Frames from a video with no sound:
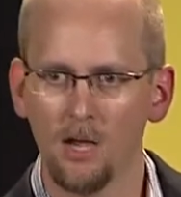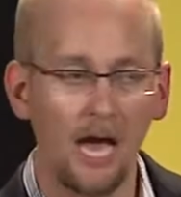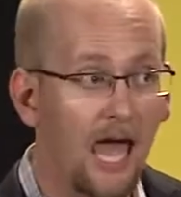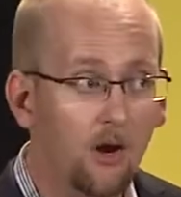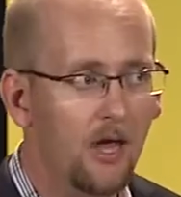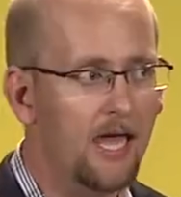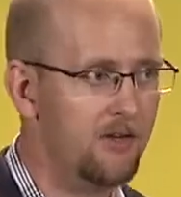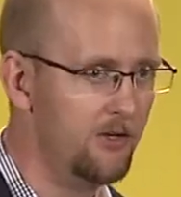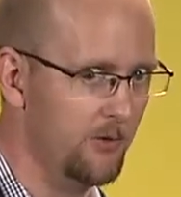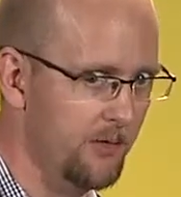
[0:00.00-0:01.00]
I don't know how to
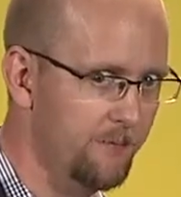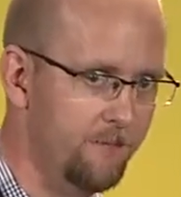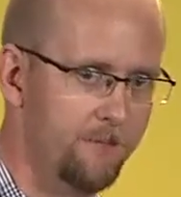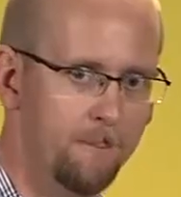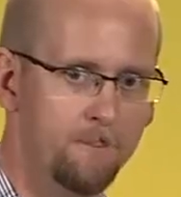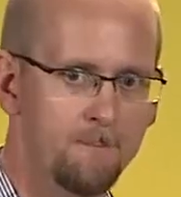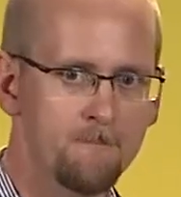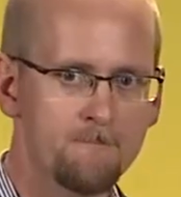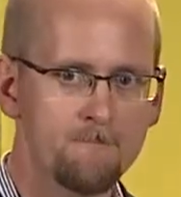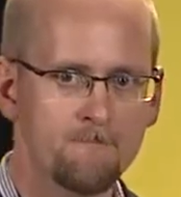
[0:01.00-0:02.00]
do it.
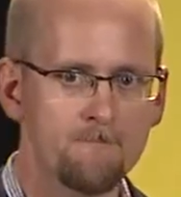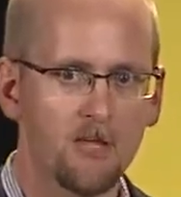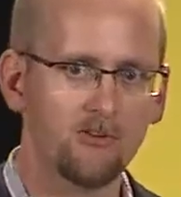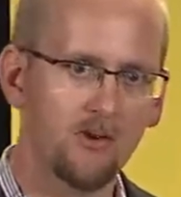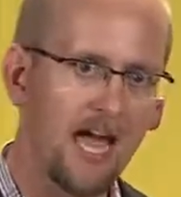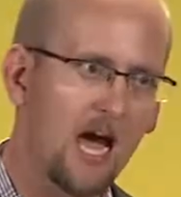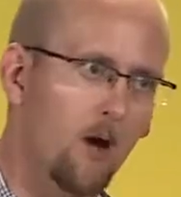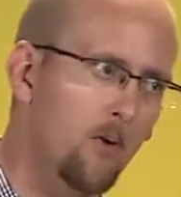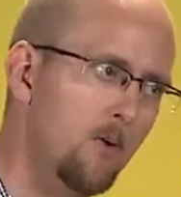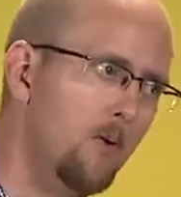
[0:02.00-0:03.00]
So
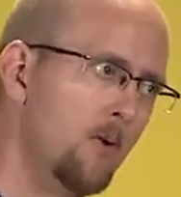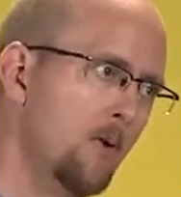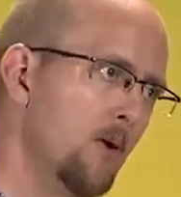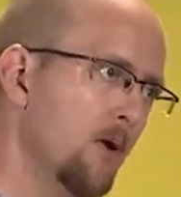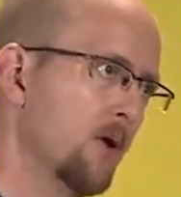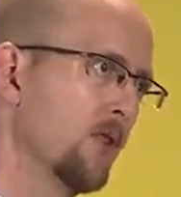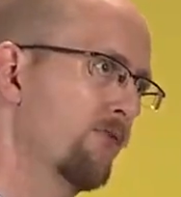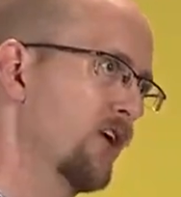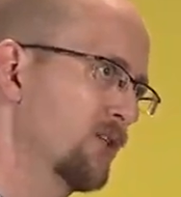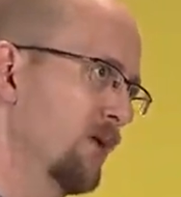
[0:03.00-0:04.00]
now, the
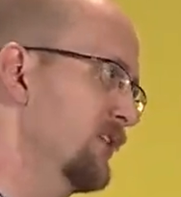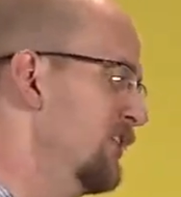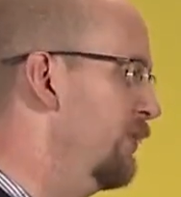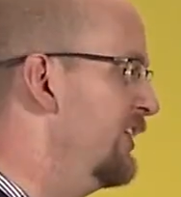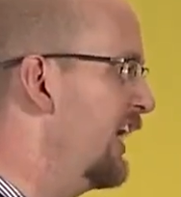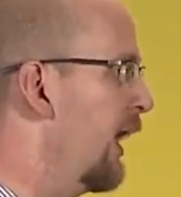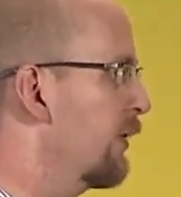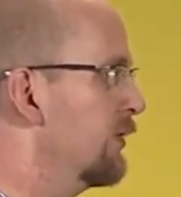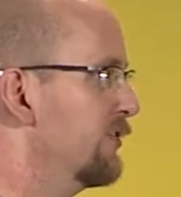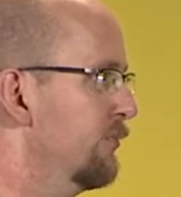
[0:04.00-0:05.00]
first person to reach
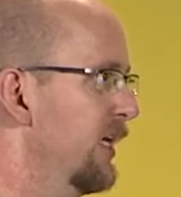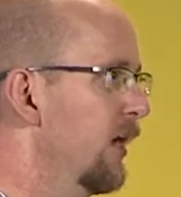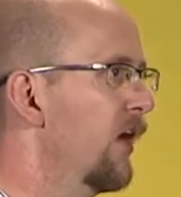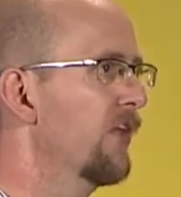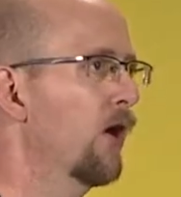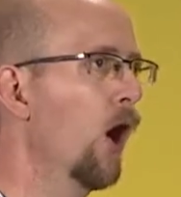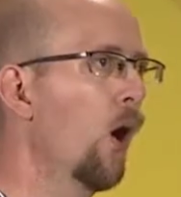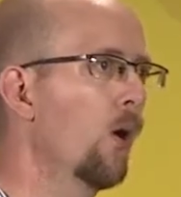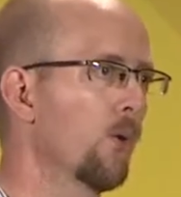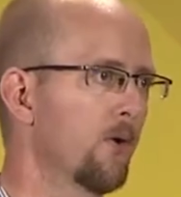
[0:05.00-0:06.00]
out to me on their
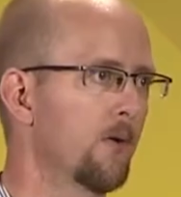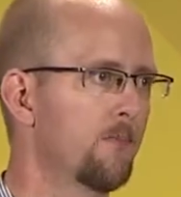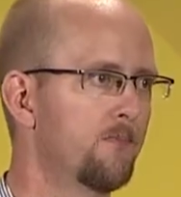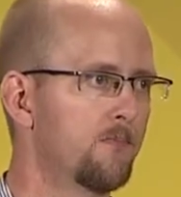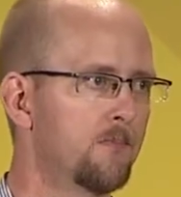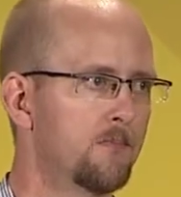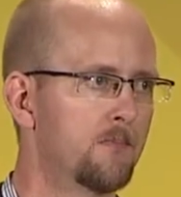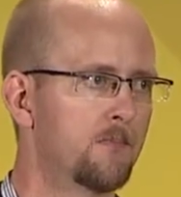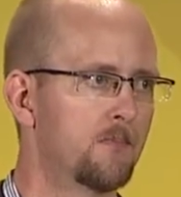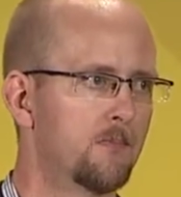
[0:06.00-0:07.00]
own
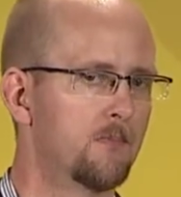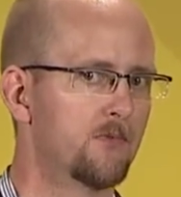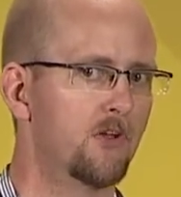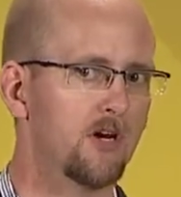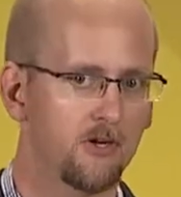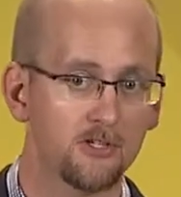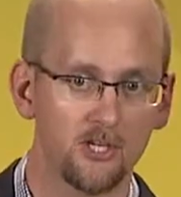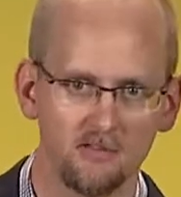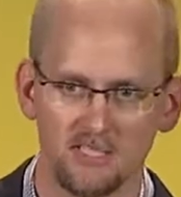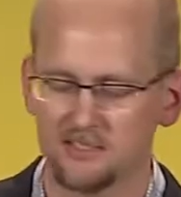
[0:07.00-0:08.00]
to learn to do
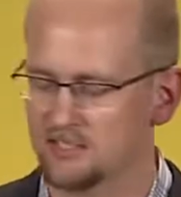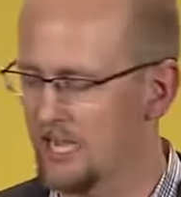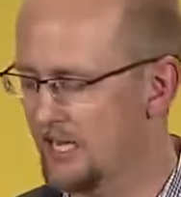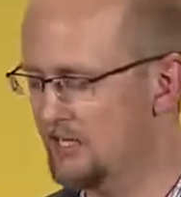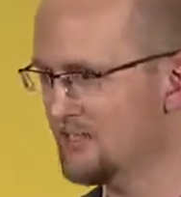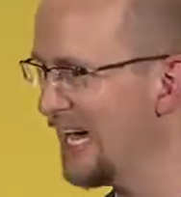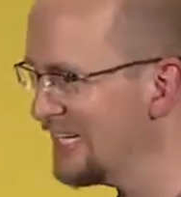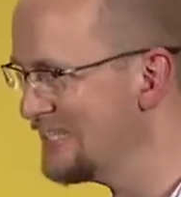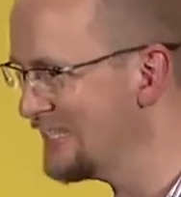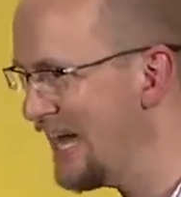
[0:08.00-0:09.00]
service design, it's not a
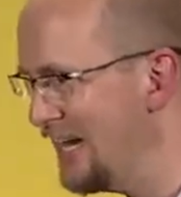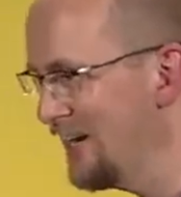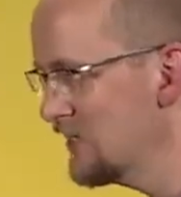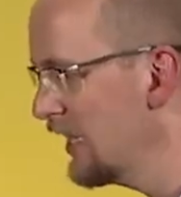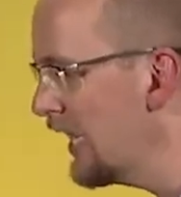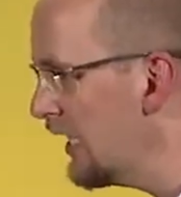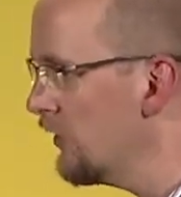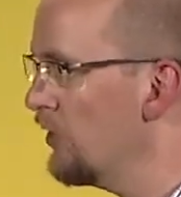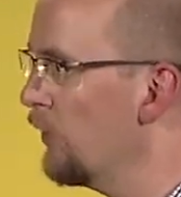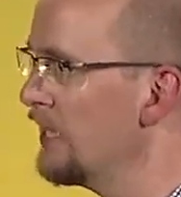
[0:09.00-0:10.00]
designer. It's not any
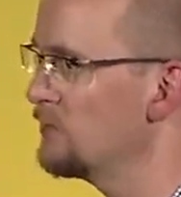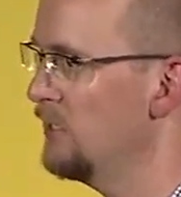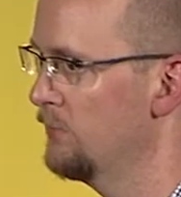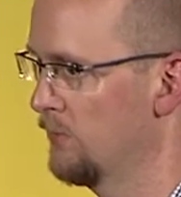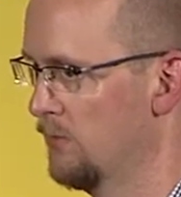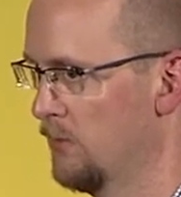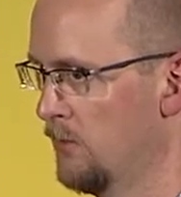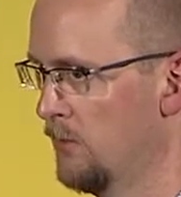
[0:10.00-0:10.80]
of the UX people.